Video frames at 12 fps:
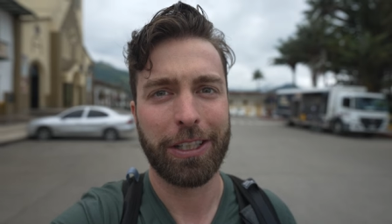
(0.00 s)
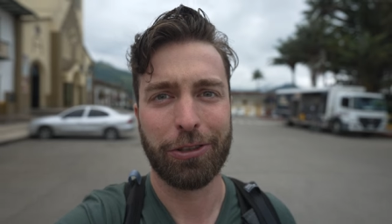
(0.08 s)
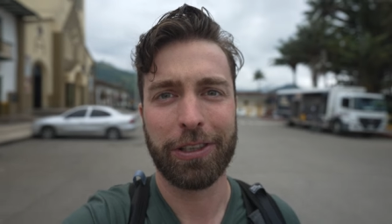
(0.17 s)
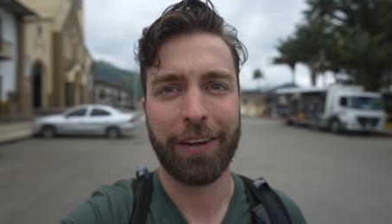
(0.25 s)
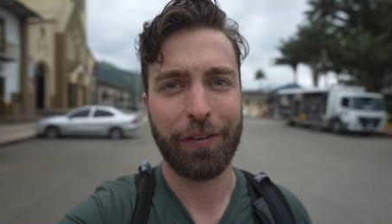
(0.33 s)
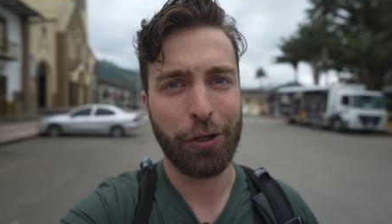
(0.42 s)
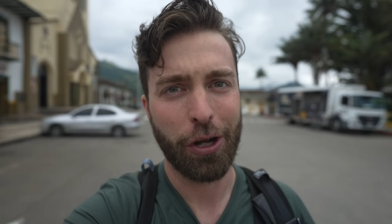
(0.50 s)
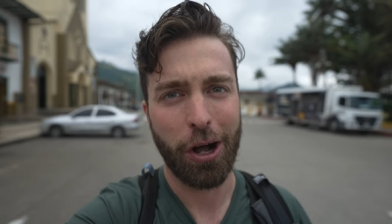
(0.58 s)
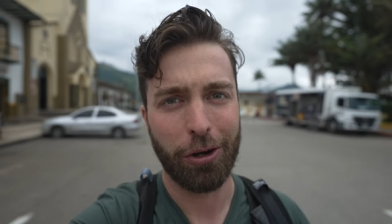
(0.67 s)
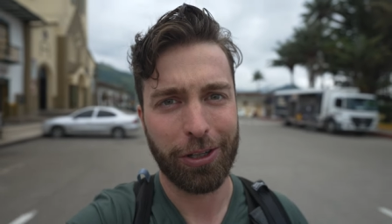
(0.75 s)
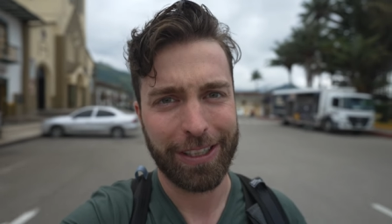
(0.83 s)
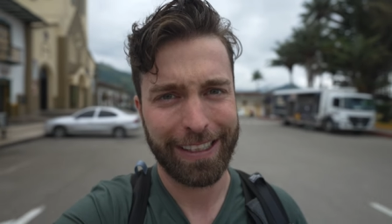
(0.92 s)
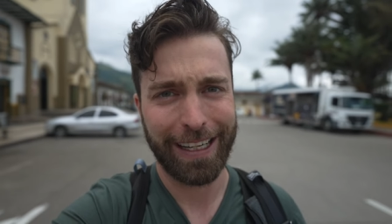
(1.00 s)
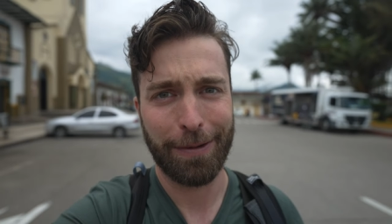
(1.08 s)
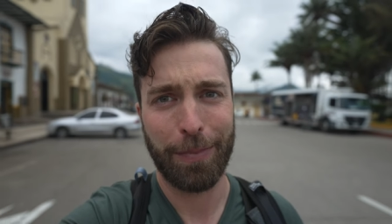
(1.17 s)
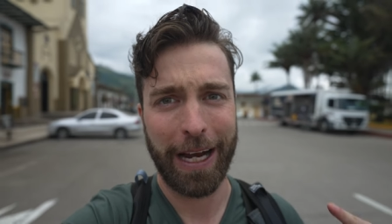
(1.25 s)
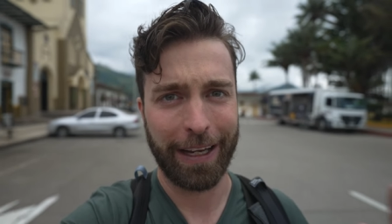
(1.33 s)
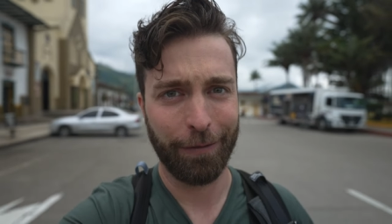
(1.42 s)
It's only a few dollars to
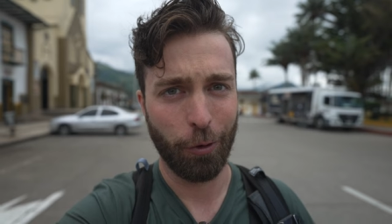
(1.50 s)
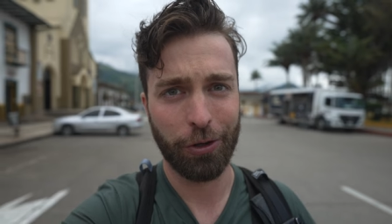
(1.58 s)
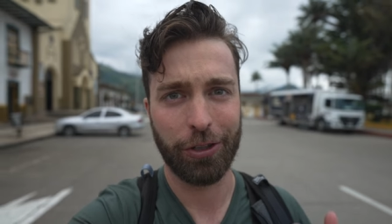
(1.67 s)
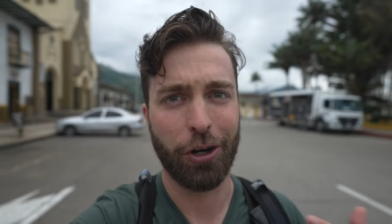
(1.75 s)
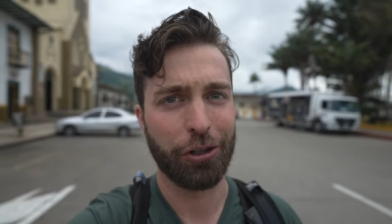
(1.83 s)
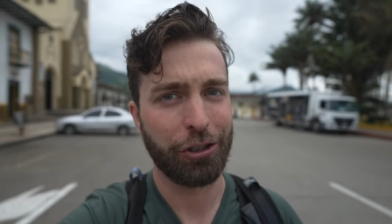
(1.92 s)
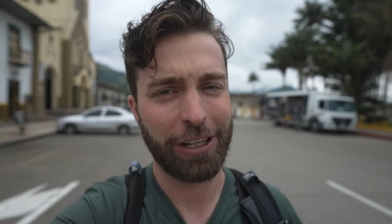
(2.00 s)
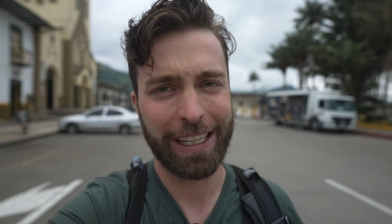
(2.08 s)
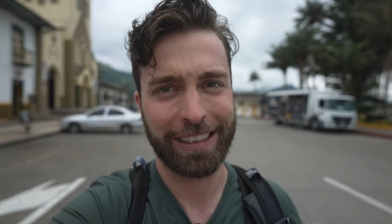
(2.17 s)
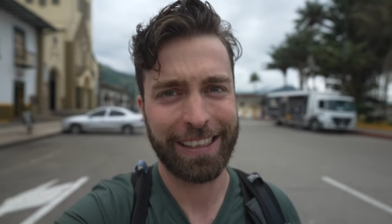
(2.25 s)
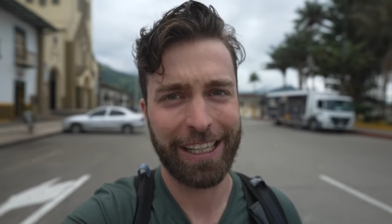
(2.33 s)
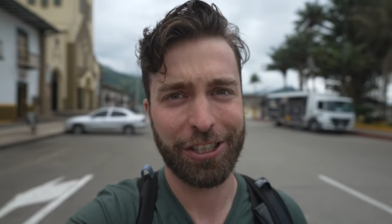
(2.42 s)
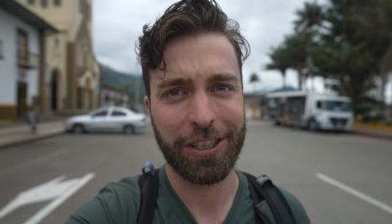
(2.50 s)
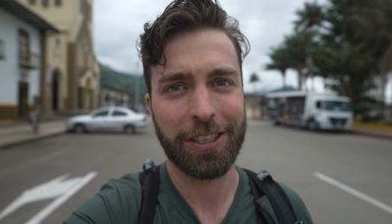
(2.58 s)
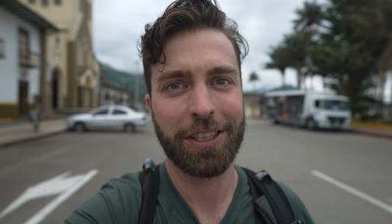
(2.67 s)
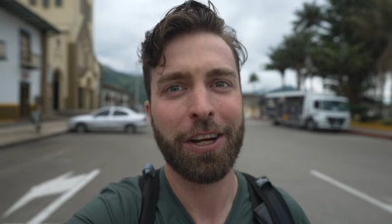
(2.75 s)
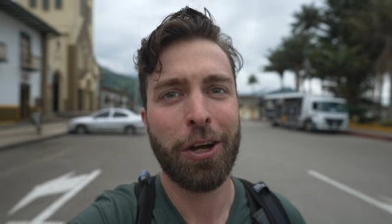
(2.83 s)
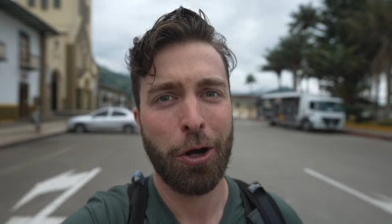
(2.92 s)
get back and forth to all your destinations.